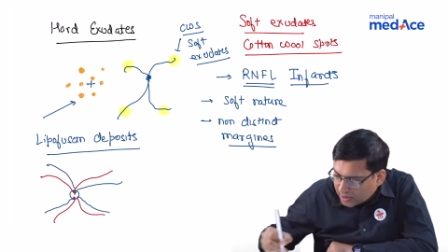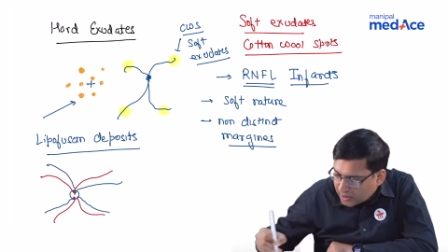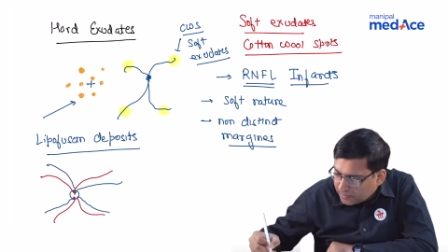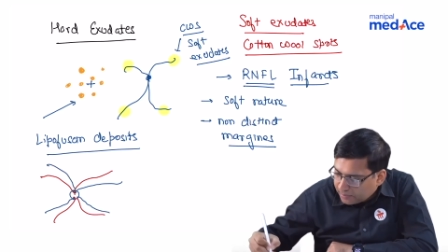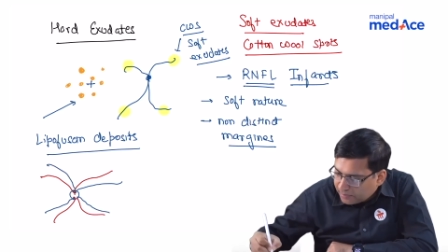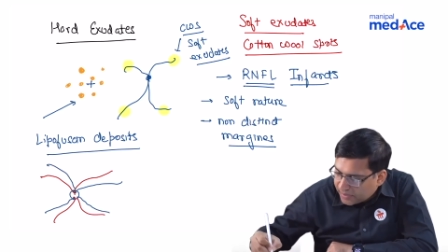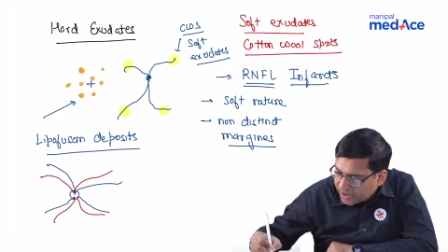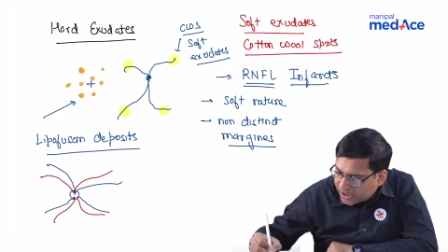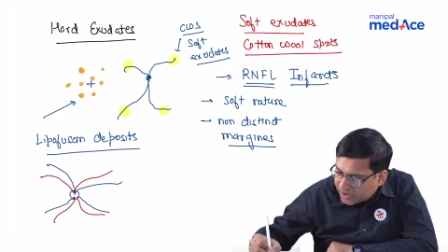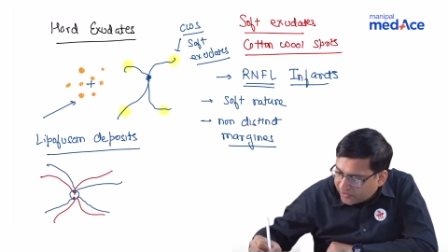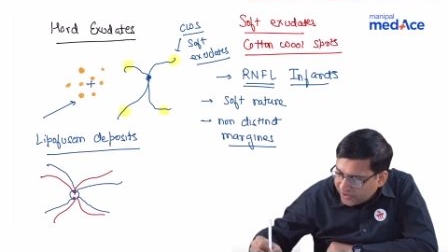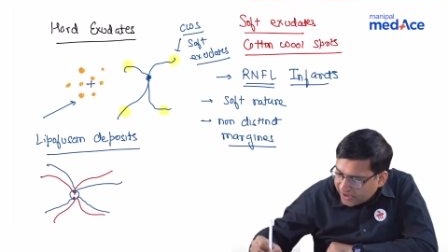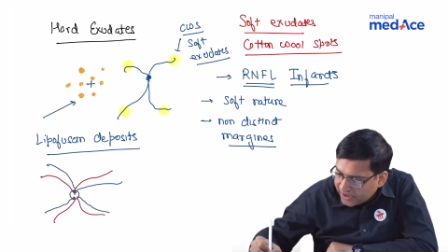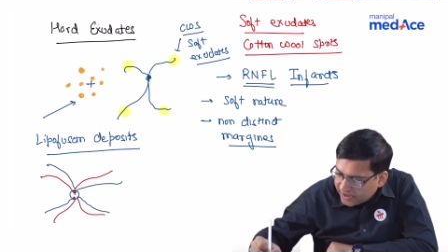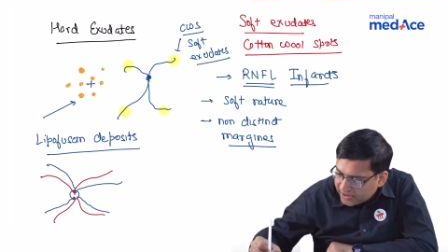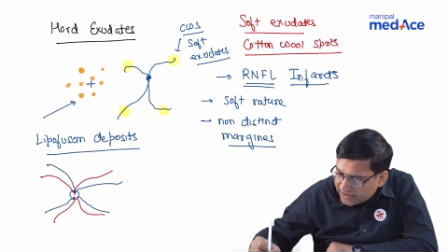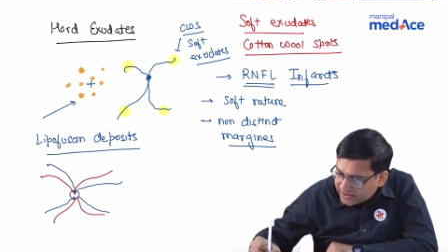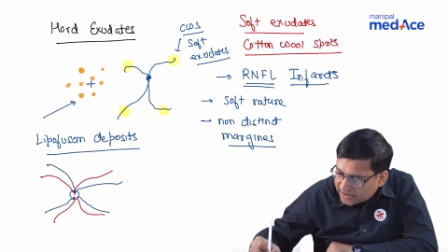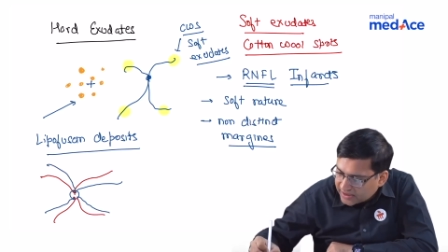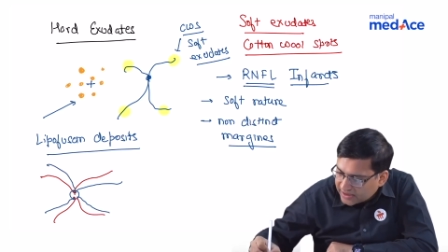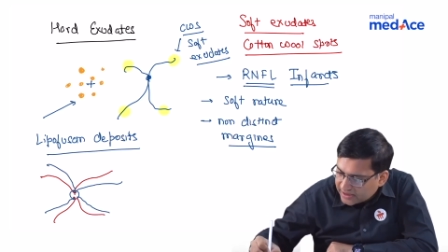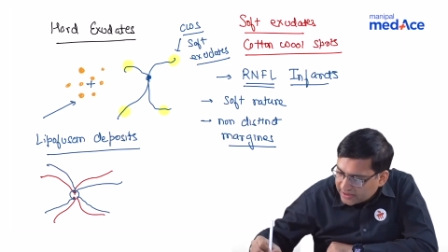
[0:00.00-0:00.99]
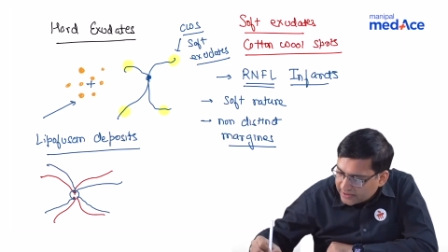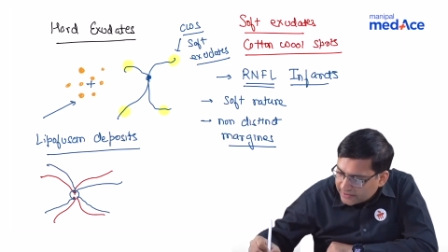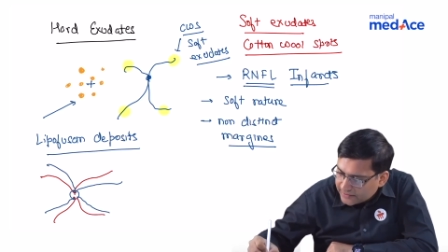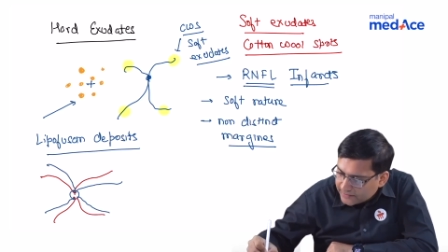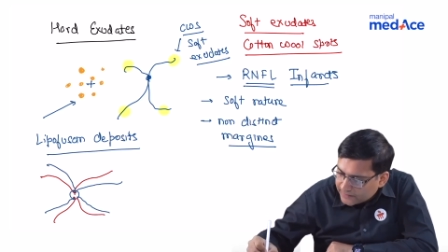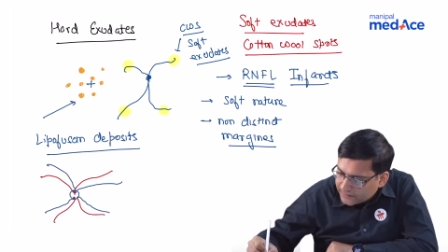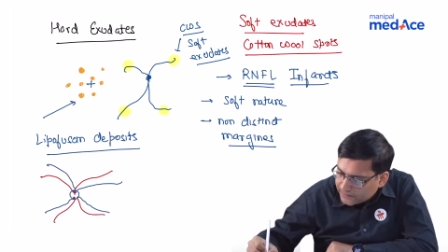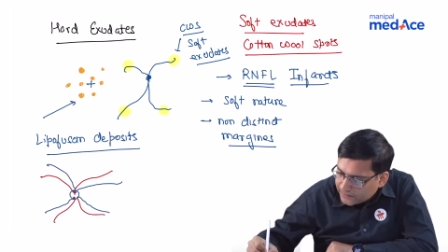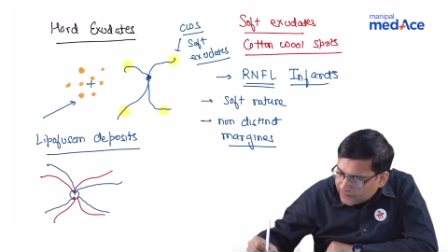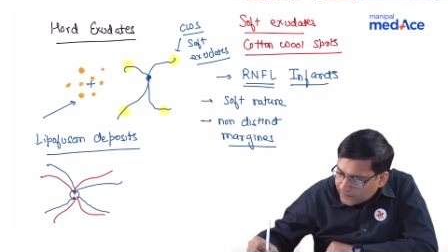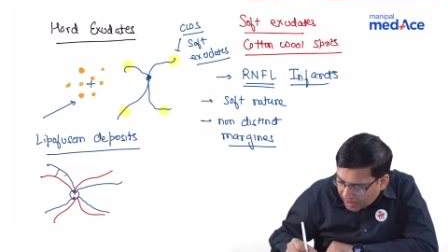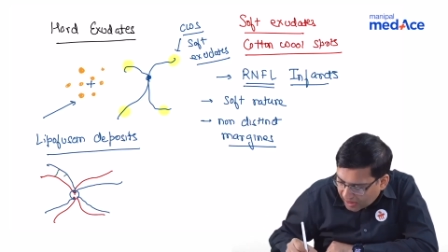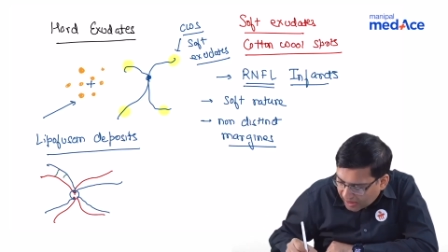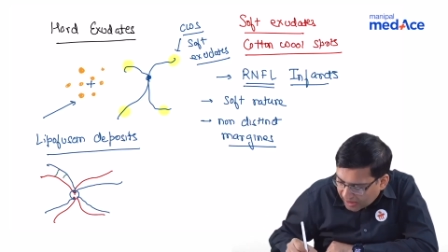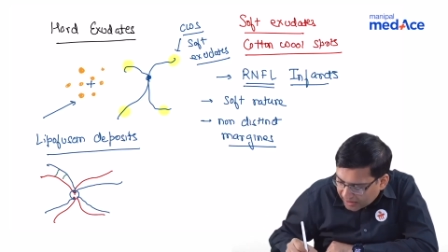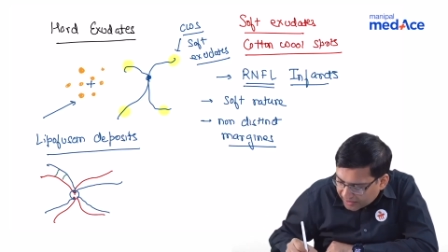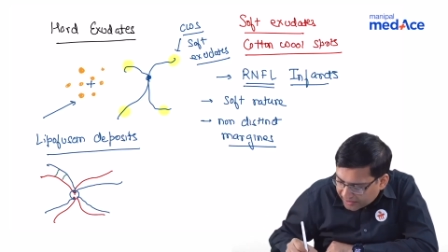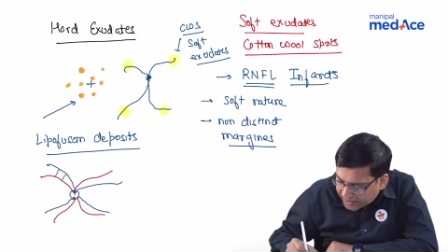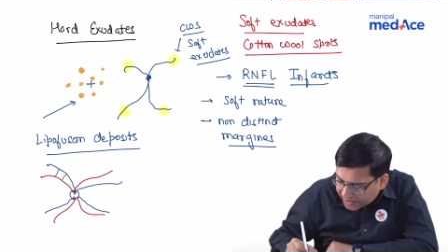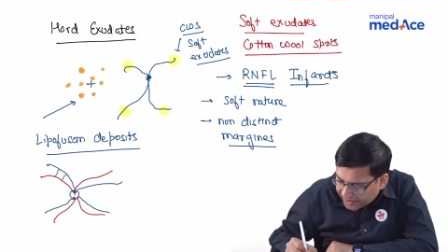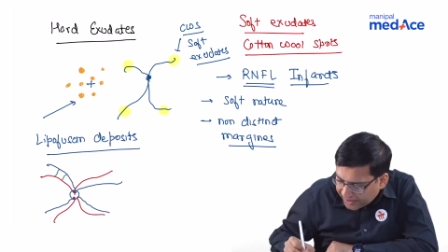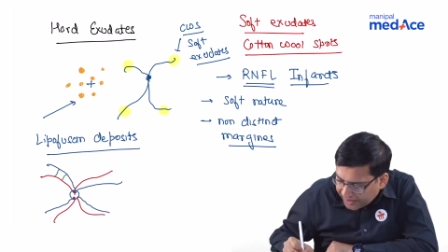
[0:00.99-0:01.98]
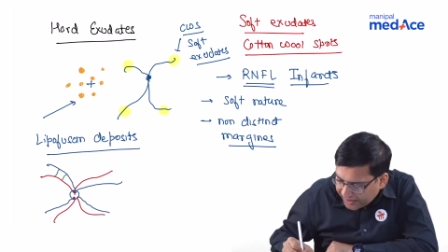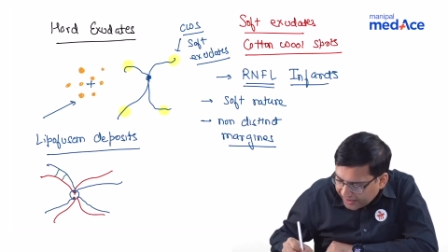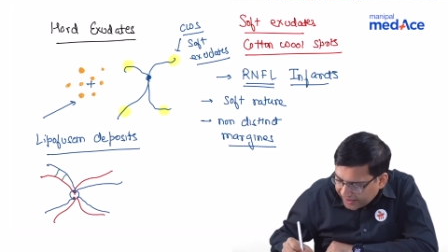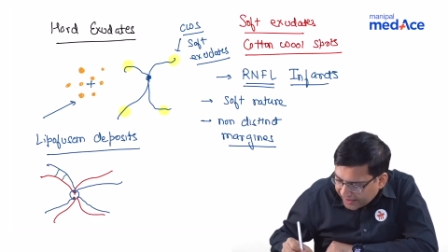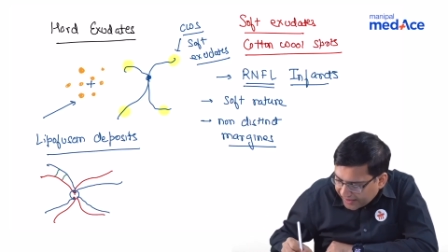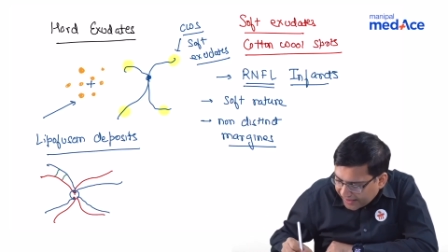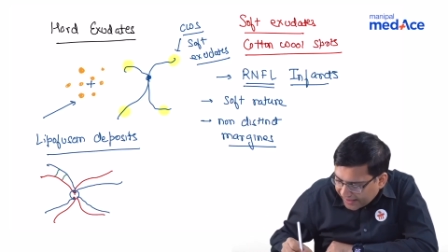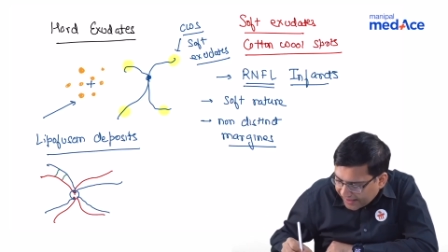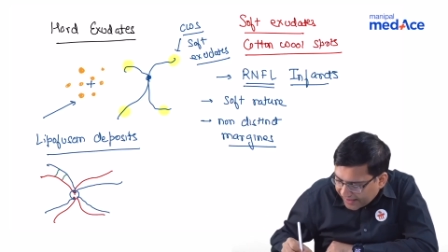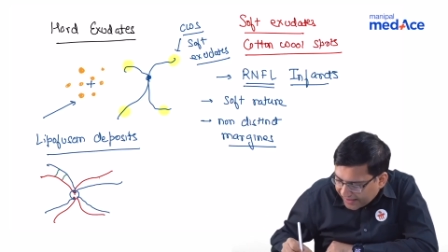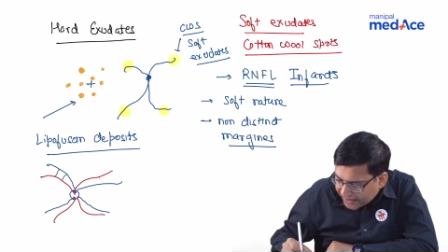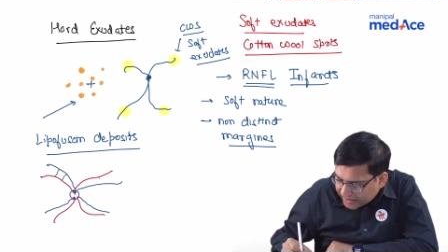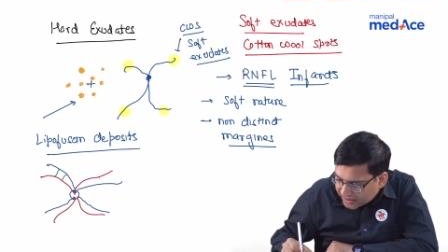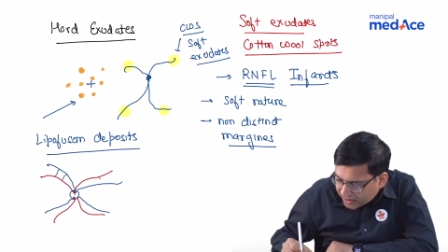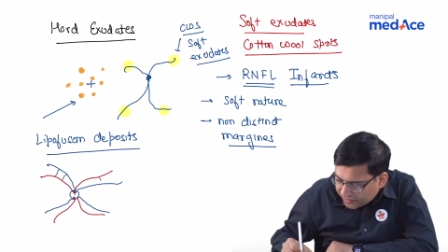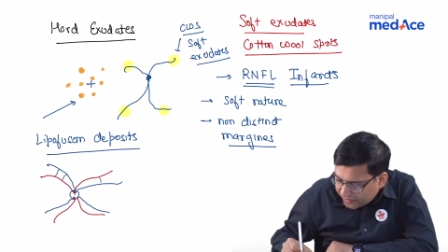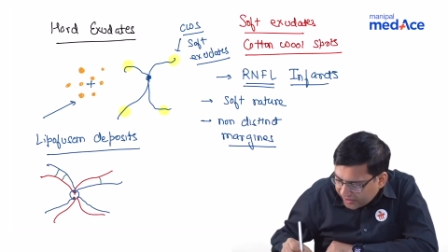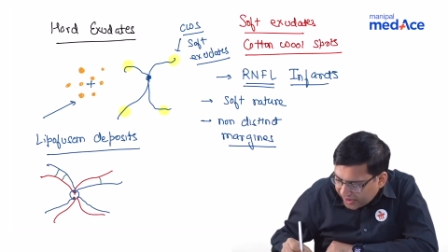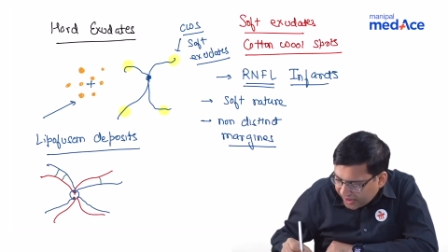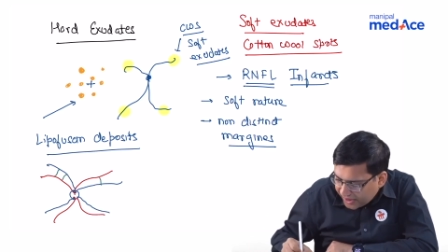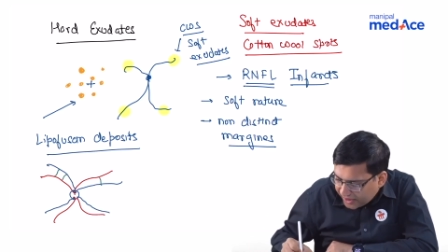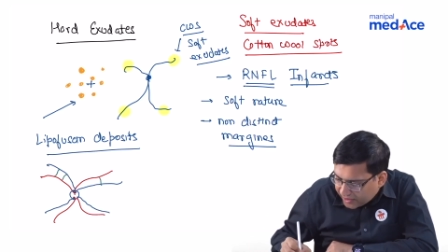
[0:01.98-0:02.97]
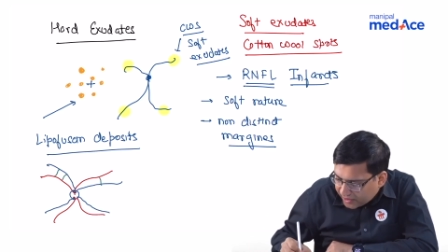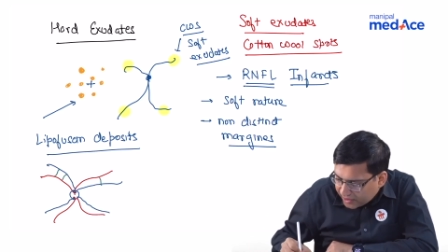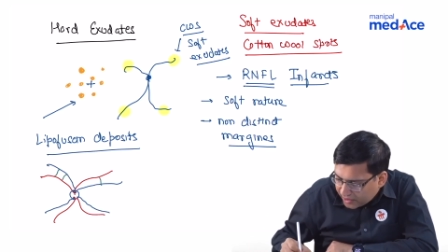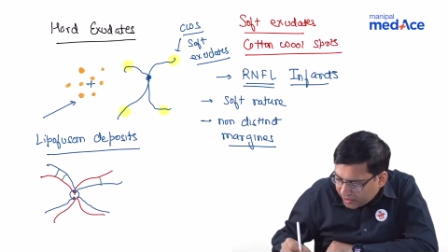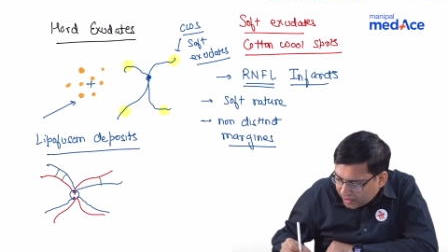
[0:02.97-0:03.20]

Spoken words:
between the artery and the vein.